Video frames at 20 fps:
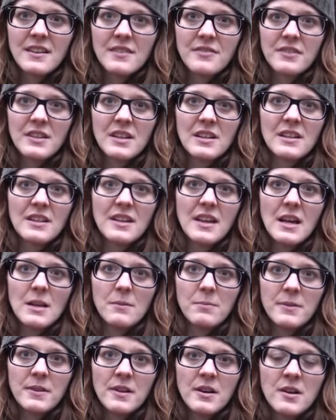definitely
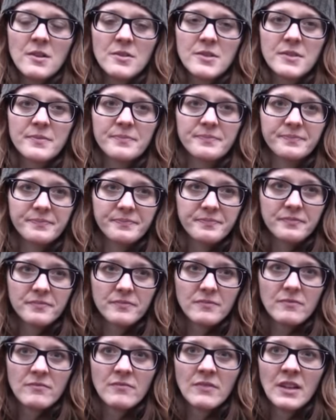help you out
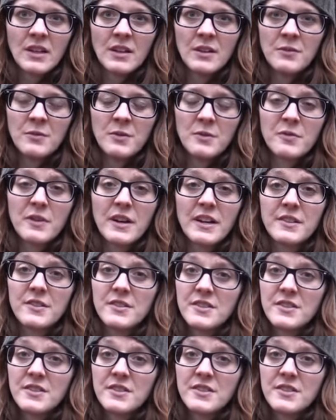if you find